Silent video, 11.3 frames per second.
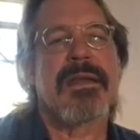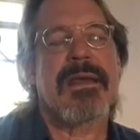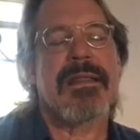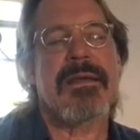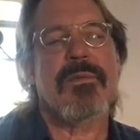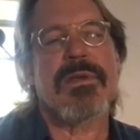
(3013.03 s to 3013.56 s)

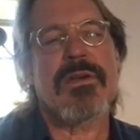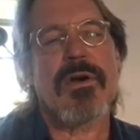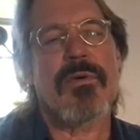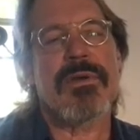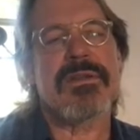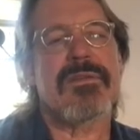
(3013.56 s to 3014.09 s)
and then we
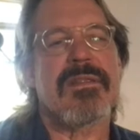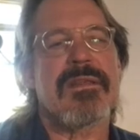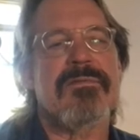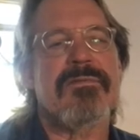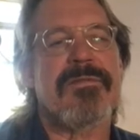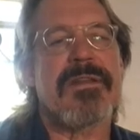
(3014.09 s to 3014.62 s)
go into the
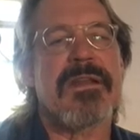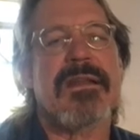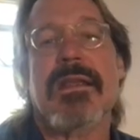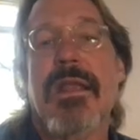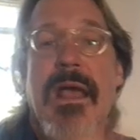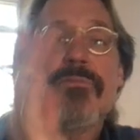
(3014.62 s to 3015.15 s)

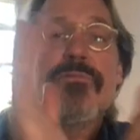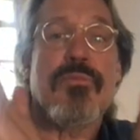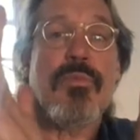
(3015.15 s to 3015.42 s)
infinity, and